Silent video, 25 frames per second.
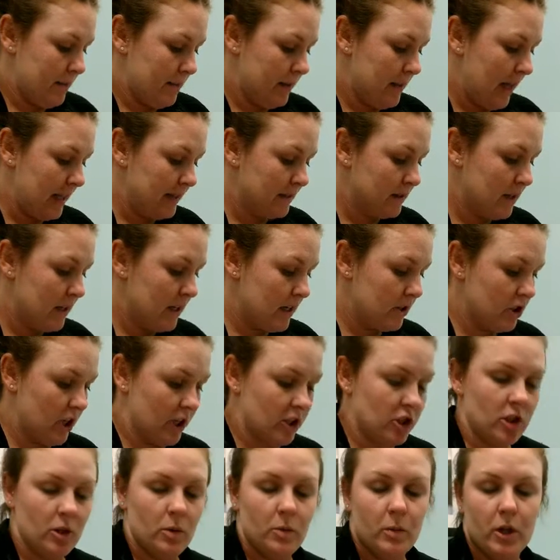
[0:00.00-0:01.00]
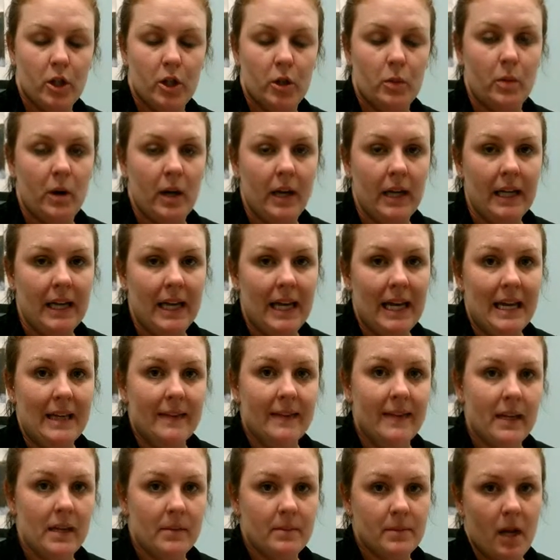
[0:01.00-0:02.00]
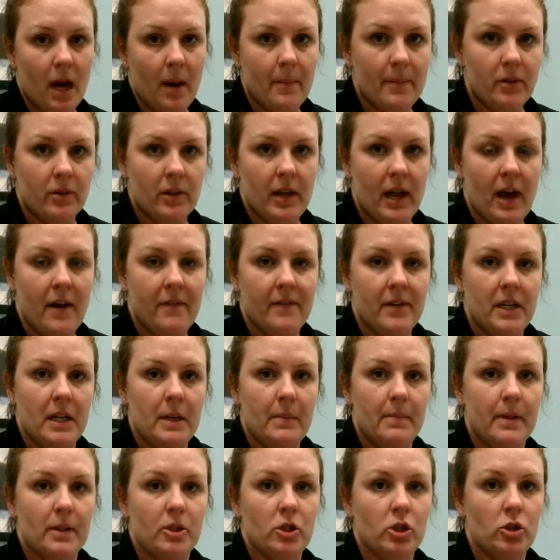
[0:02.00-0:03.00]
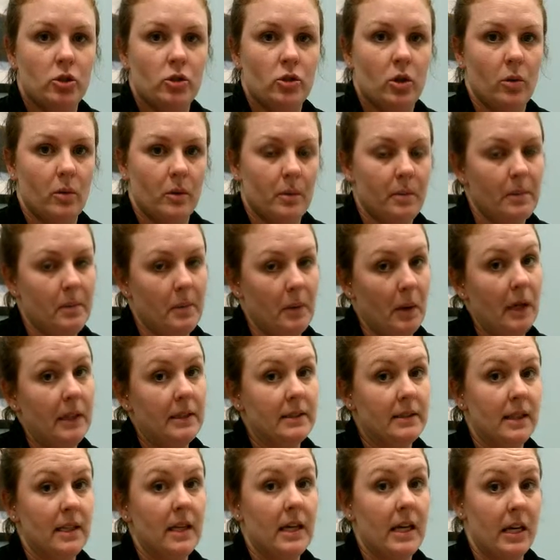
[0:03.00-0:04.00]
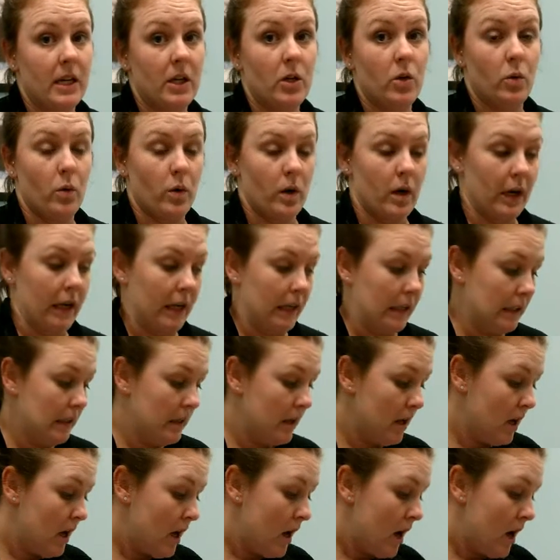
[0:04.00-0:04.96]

That's an injection where you want to get in the abdominal cavity, but you don't want to hit an organ.